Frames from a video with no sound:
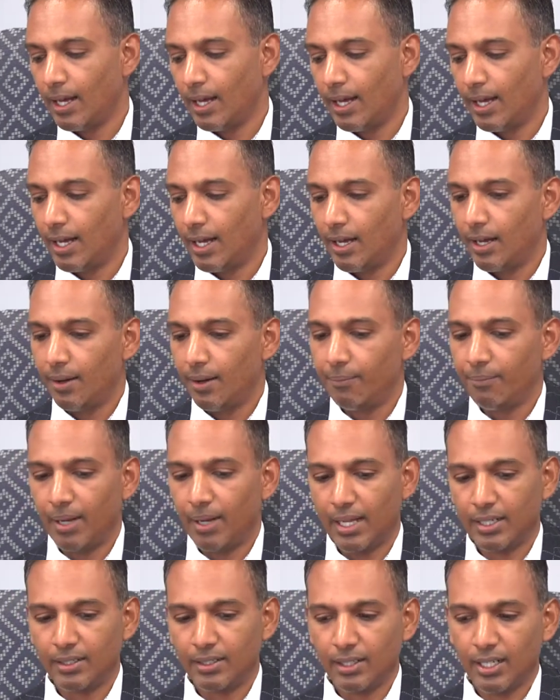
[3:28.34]
Um,
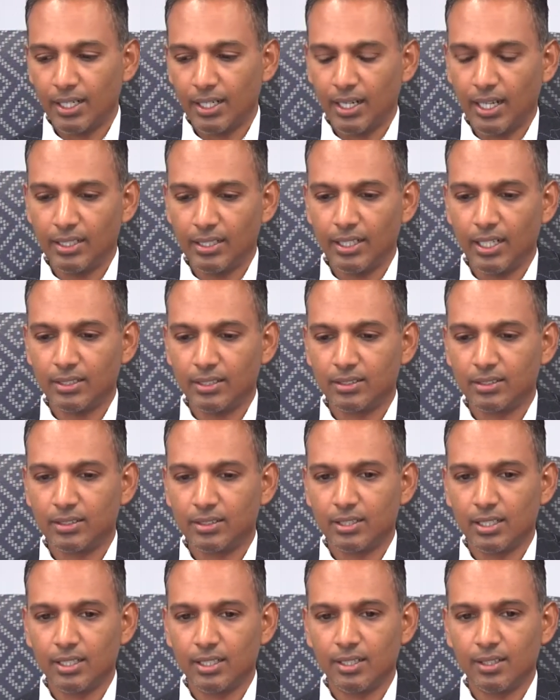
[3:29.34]
and and,
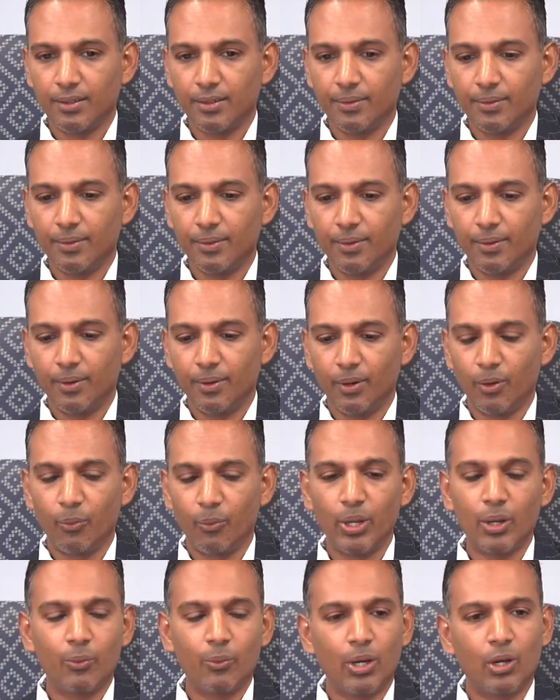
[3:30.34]
and uh,
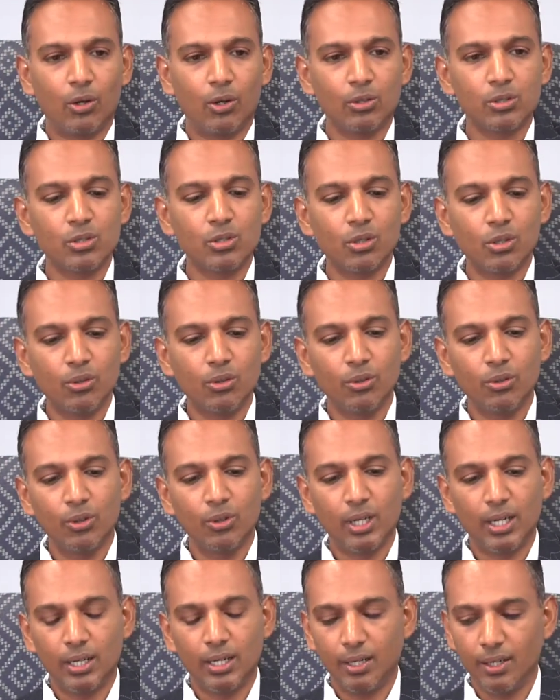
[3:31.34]
we, we are
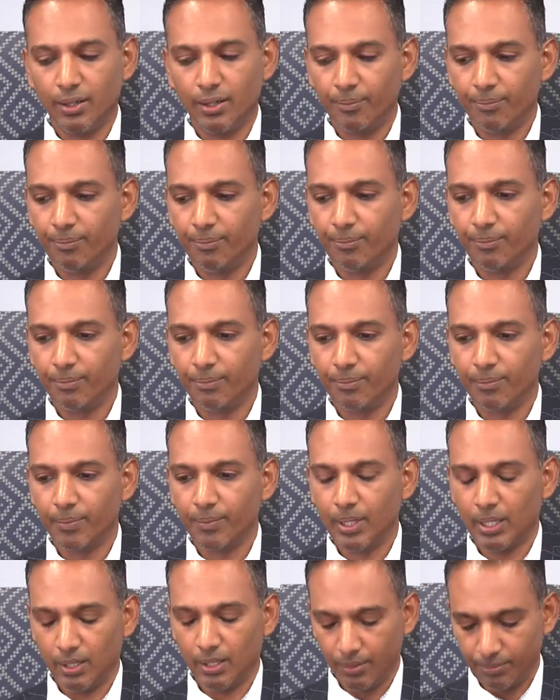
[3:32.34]
also um,
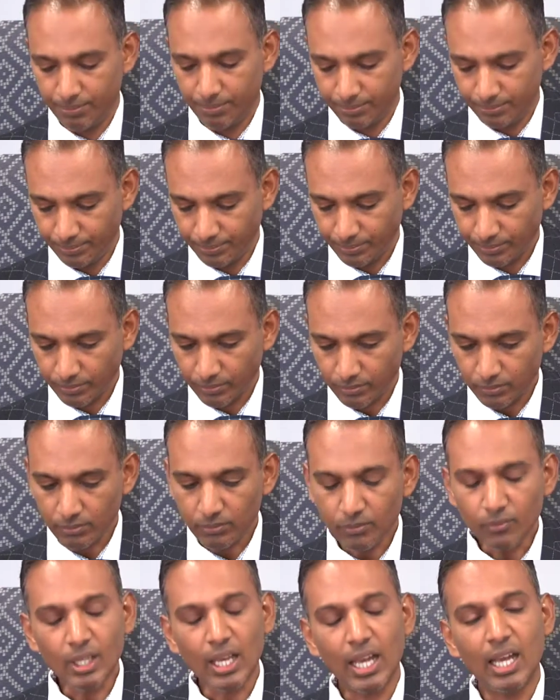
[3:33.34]
um,
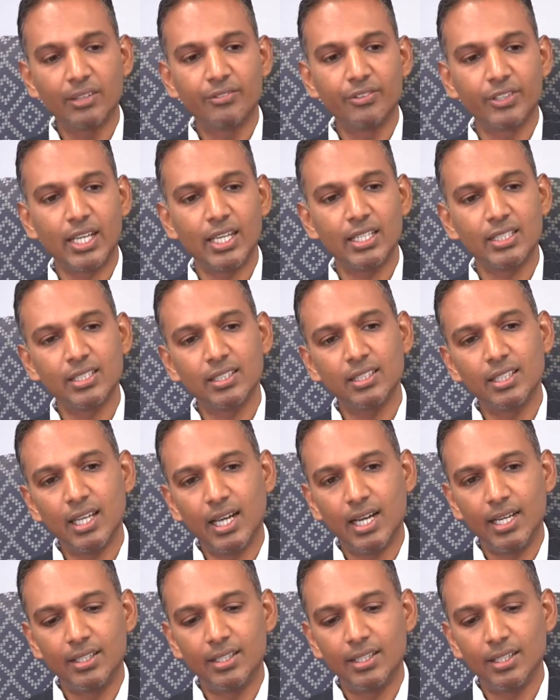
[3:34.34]
advocating the
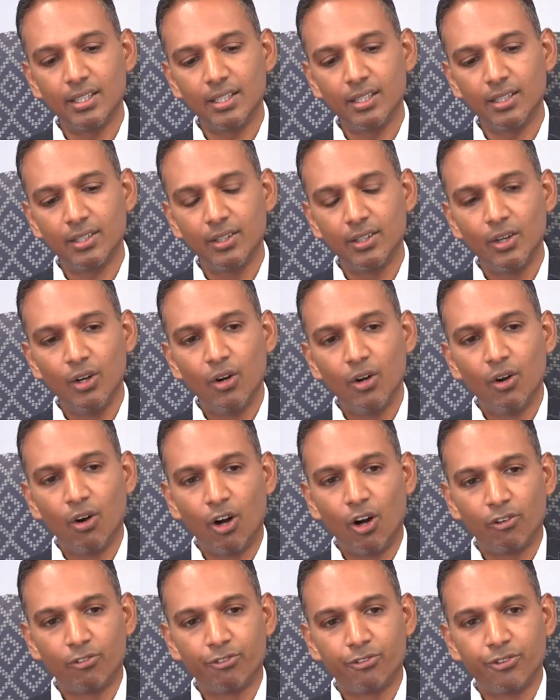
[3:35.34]
idea
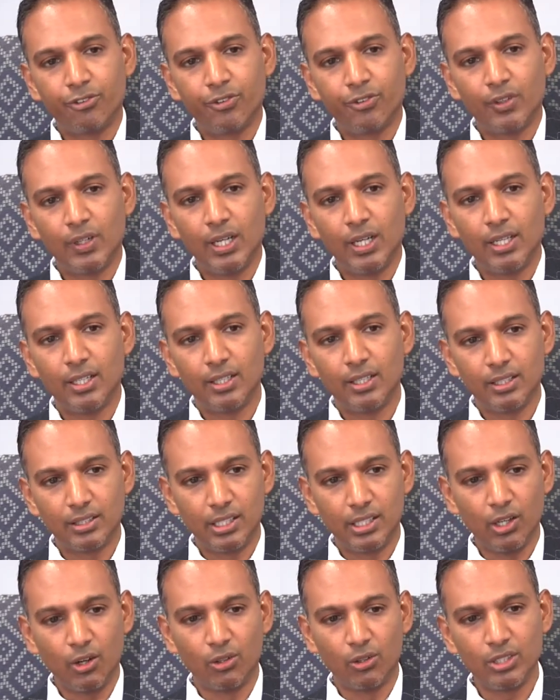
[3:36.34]
of uh,
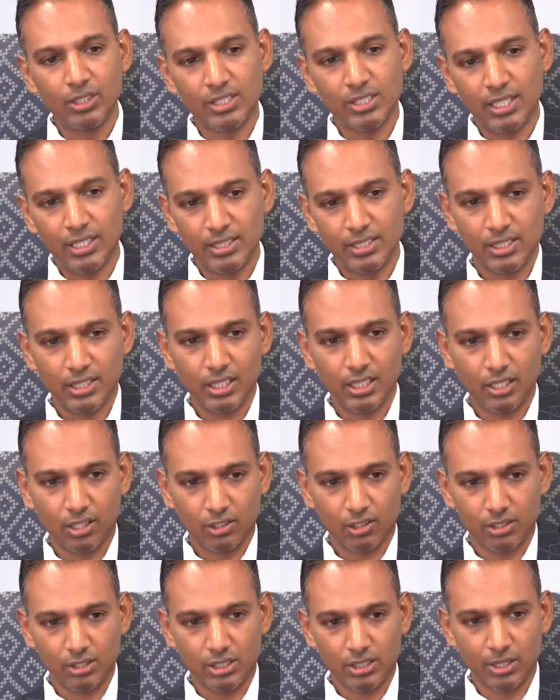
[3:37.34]
the owner's engineer
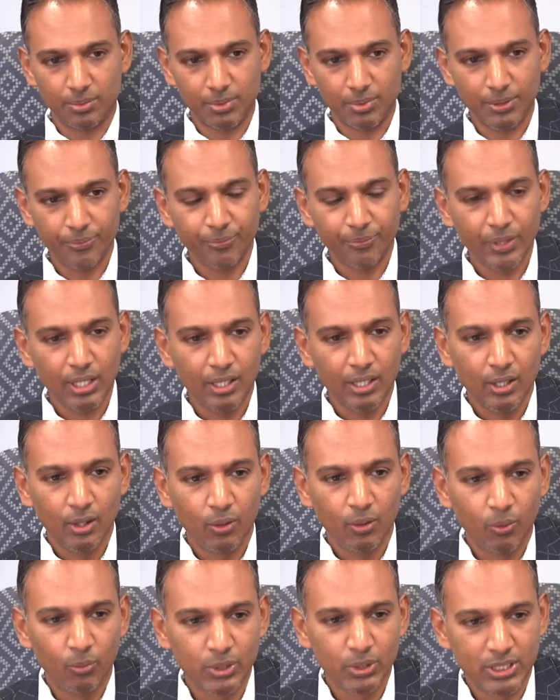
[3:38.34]
concept, yeah.
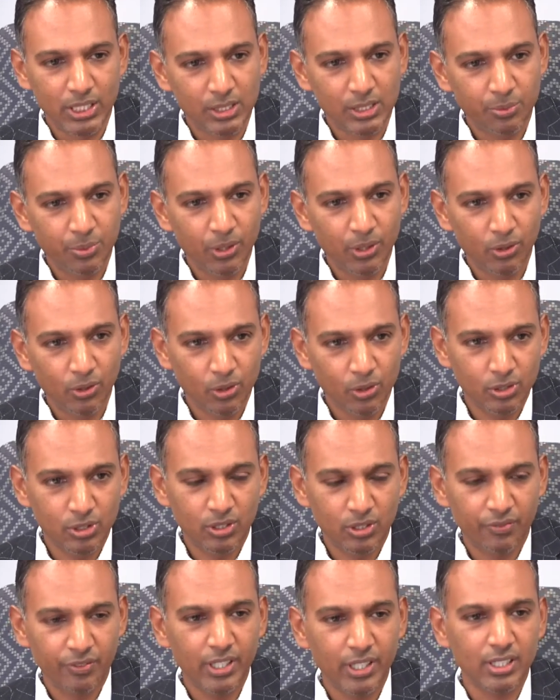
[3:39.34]
which has been
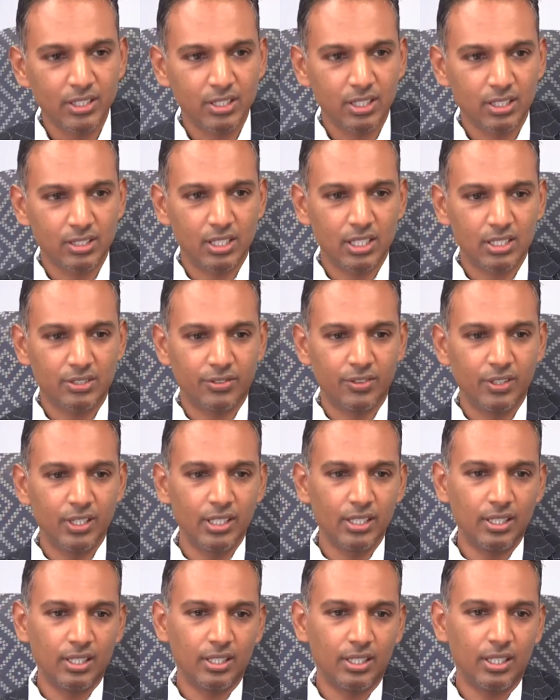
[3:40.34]
used very
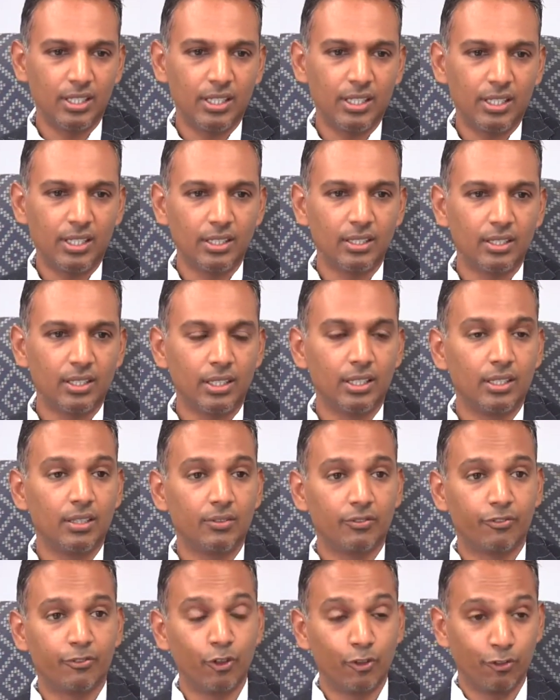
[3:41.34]
successfully in, in,
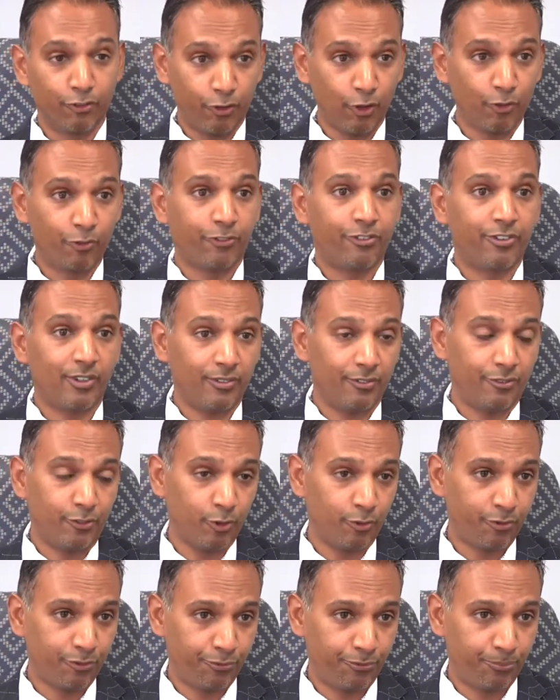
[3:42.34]
for, for,
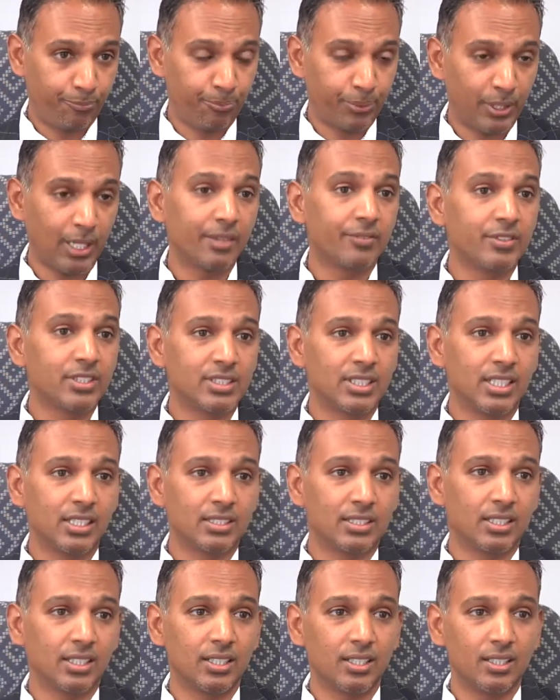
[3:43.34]
for private
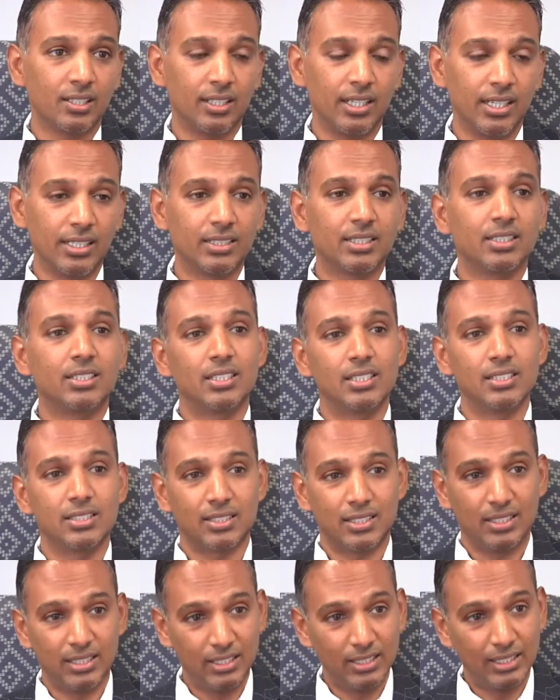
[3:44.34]
sector
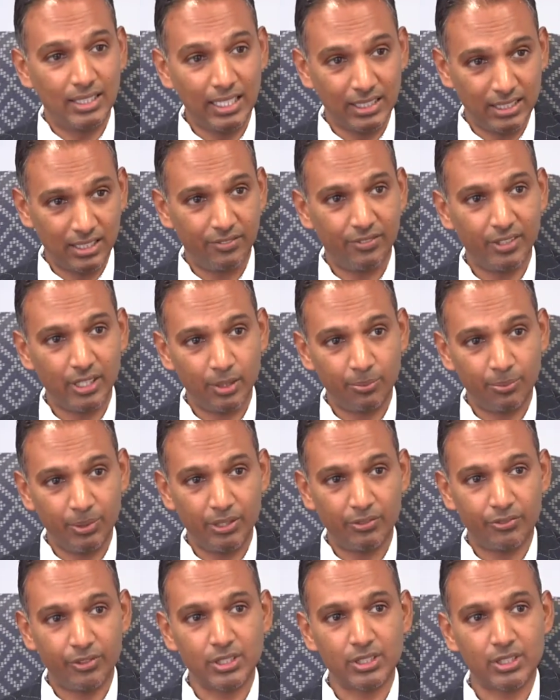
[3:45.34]
entities that develop
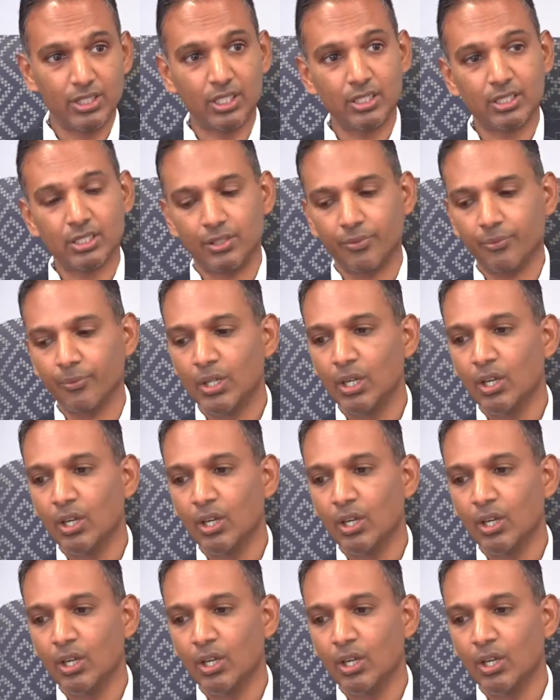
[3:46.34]
infrastructure.